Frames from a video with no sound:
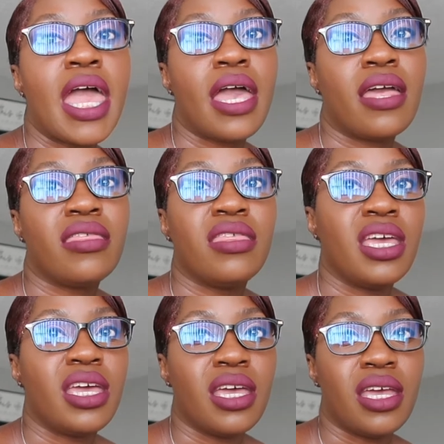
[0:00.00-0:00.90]
And
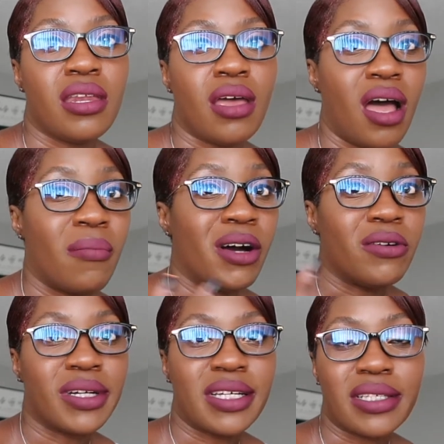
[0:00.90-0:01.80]
then I'm
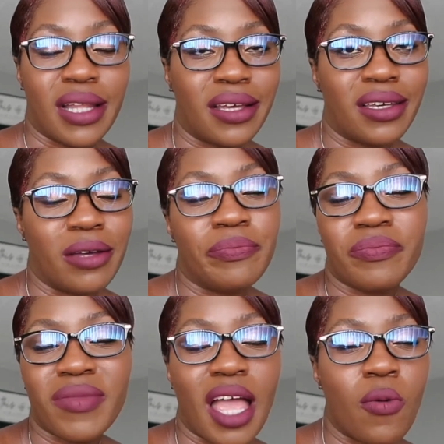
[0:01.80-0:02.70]
always like, yep,
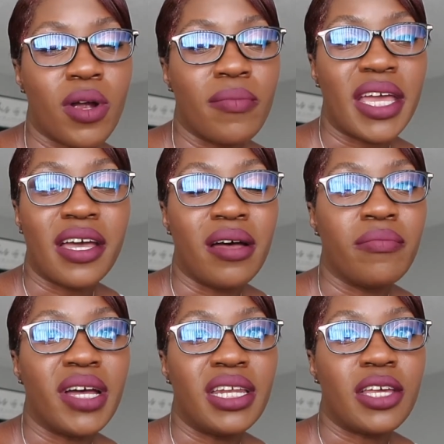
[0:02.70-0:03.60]
I wear
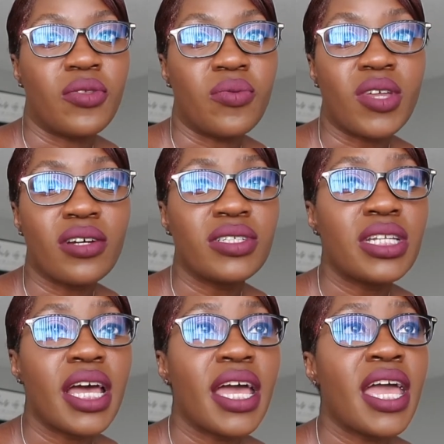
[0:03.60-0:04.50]
makeup Monday through
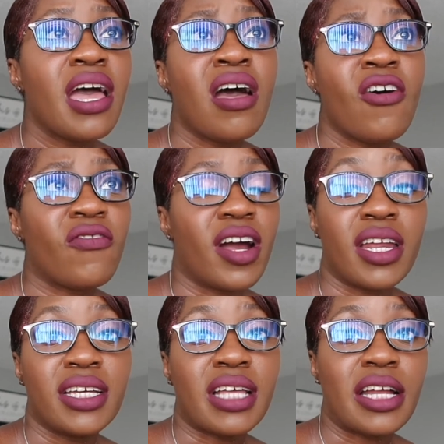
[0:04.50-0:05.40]
Thursday.
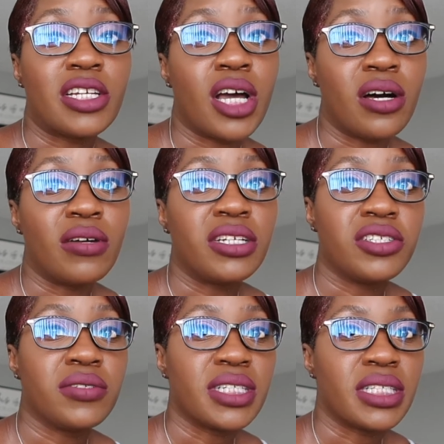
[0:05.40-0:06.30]
Fridays, I don't.
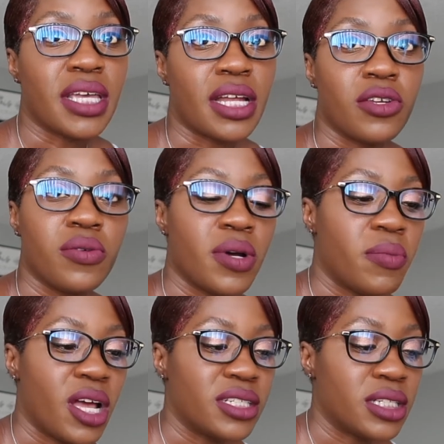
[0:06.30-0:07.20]
As you can see, I do
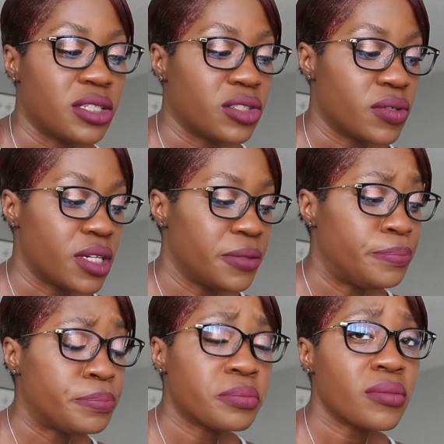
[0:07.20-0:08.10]
apply sunscreen
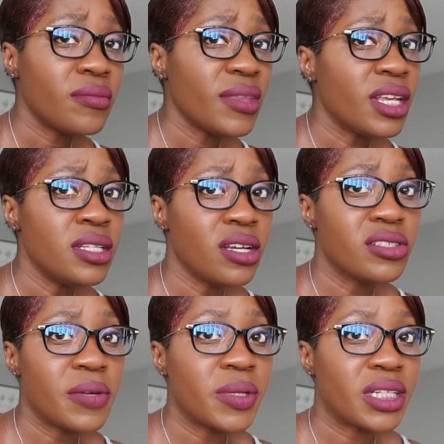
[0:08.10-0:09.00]
so
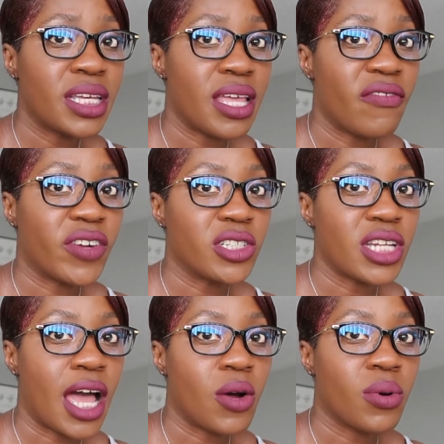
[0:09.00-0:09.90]
typically that
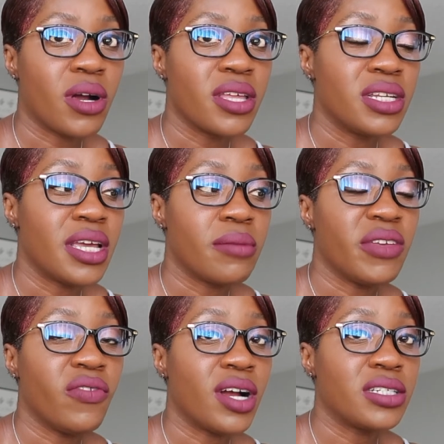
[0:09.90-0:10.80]
first hour of the day
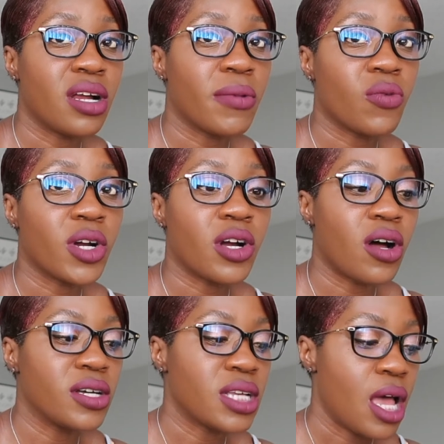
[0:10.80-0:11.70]
before I start my work
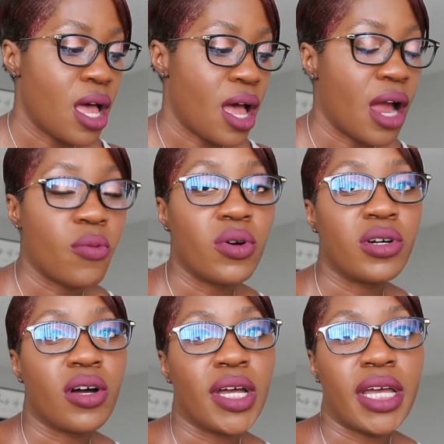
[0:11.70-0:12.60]
calls, I
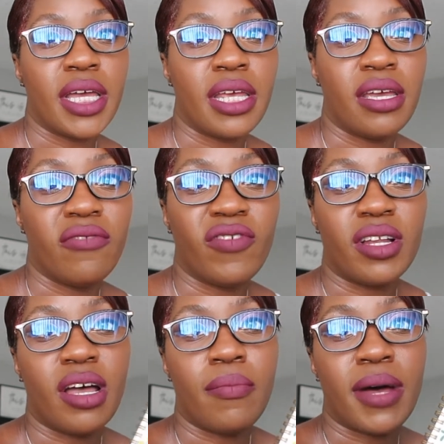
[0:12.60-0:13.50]
will go ahead and
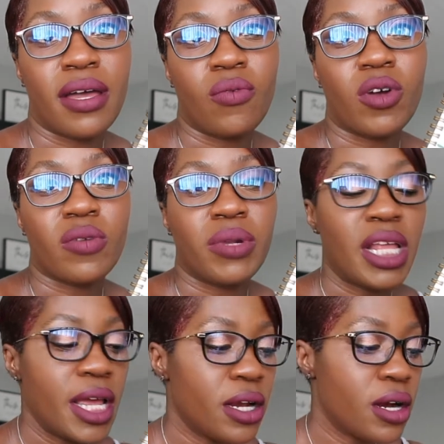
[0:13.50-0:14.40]
fill out my work
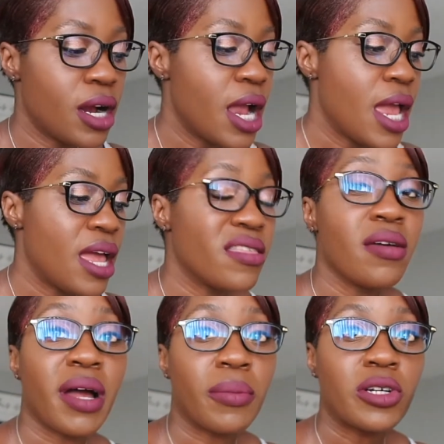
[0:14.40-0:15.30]
planner and
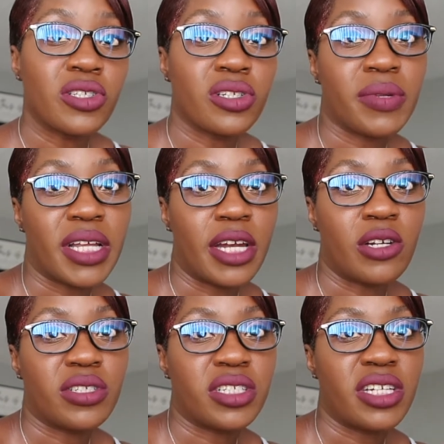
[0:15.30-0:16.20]
then my personal
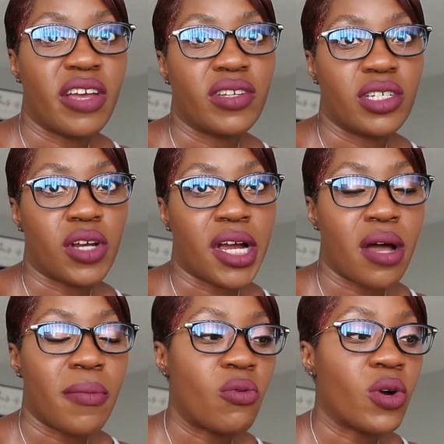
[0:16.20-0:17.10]
planners to definitely check
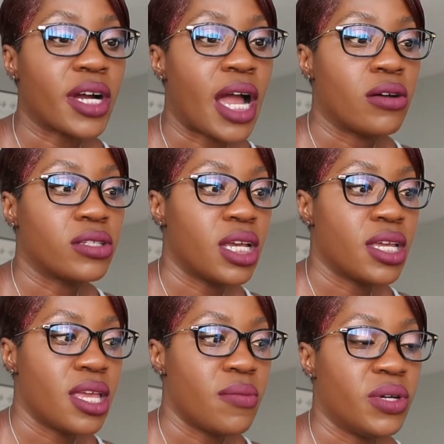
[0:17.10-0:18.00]
out my workouts
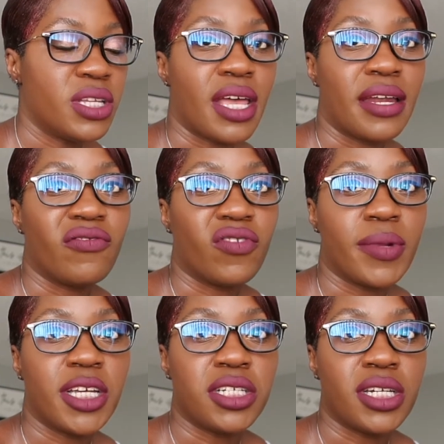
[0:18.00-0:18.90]
and input that
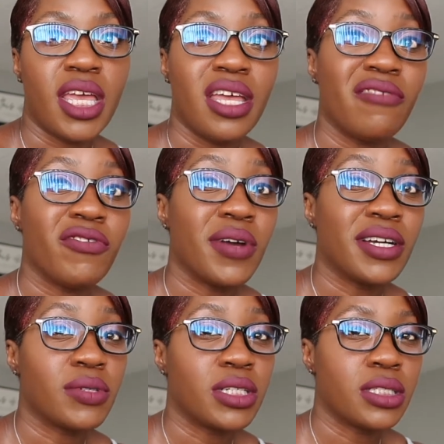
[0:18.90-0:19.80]
information in. If you
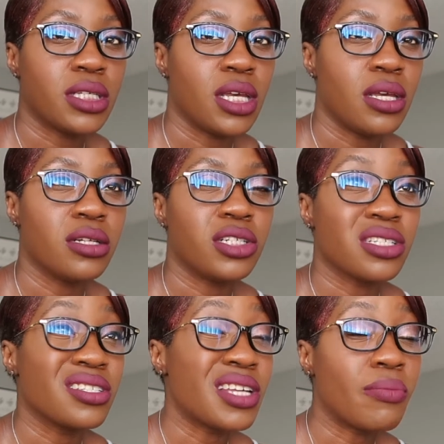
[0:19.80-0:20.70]
guys wanna see
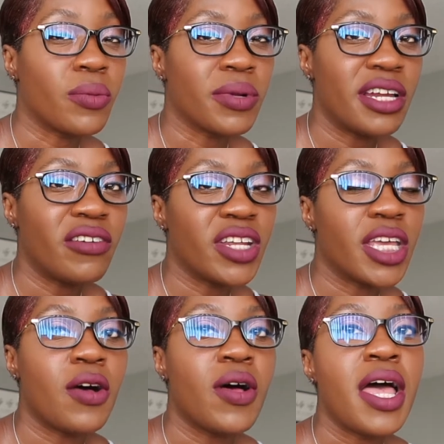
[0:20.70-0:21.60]
just a separate planner
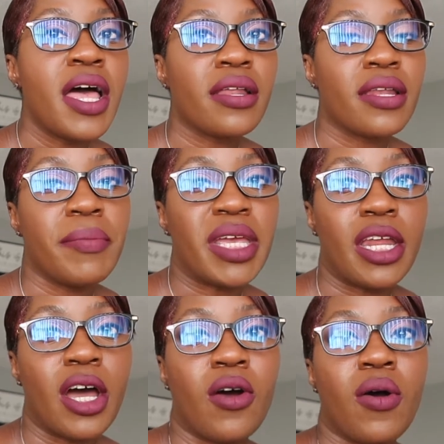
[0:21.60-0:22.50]
video, let me
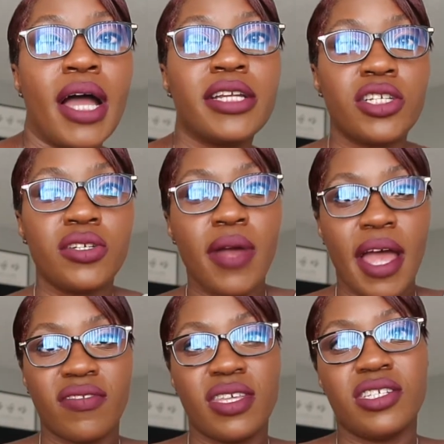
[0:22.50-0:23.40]
know. I do
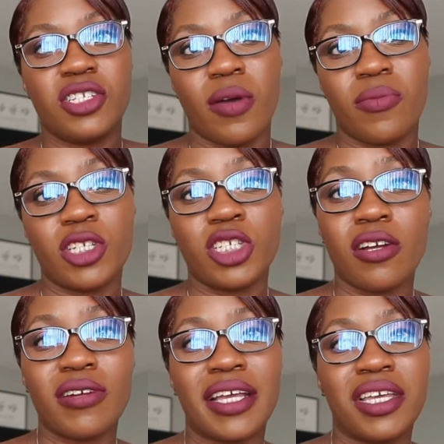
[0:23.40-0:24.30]
have this chambray
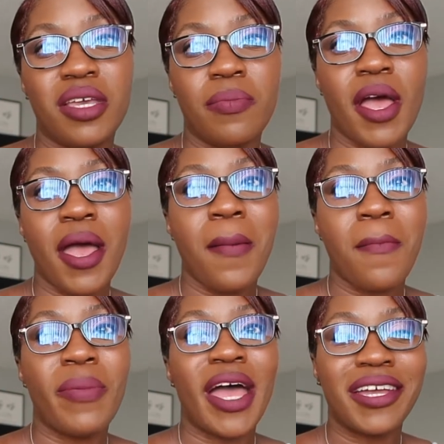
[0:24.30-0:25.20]
shirt I keep
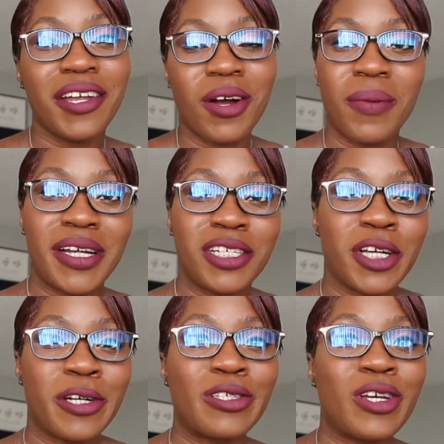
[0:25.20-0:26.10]
back here on my
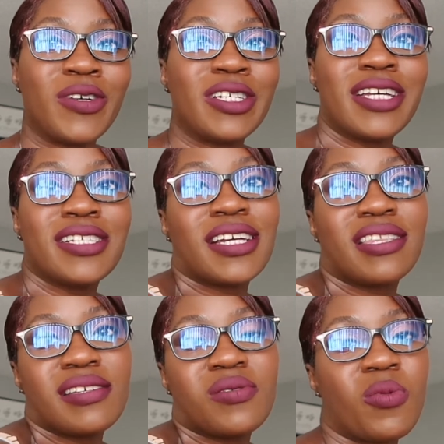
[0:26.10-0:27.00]
chair. So on days
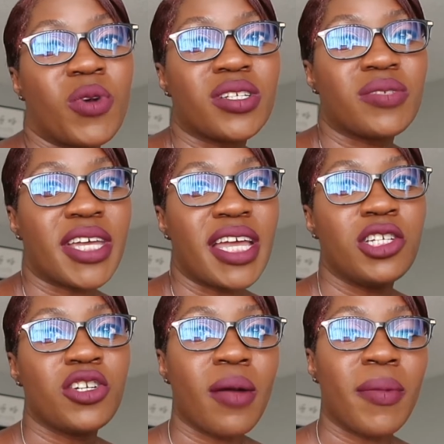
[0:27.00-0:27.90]
like this, when I'm wearing
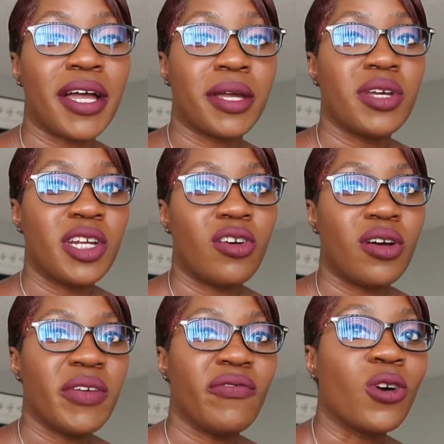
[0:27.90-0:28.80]
spaghetti strap, I could put it
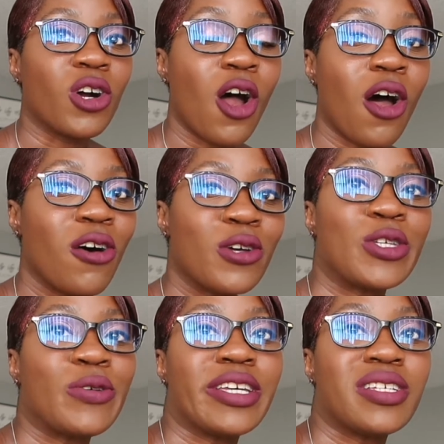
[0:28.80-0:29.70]
on before a call.
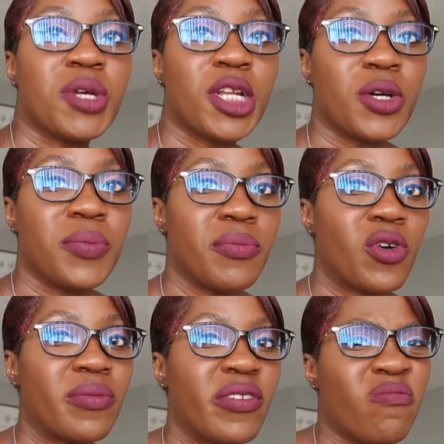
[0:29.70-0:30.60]
So it gives me a little bit
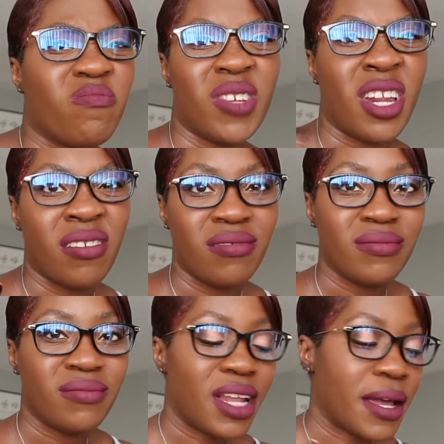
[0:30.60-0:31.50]
more, you know,
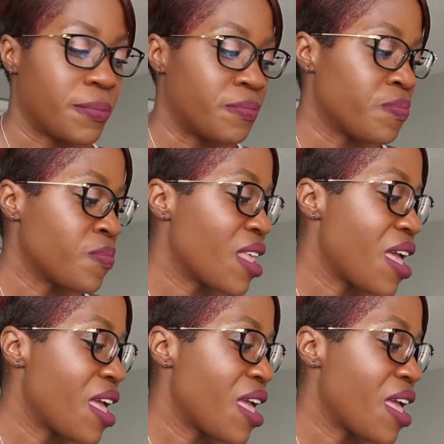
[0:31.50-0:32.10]
like mm.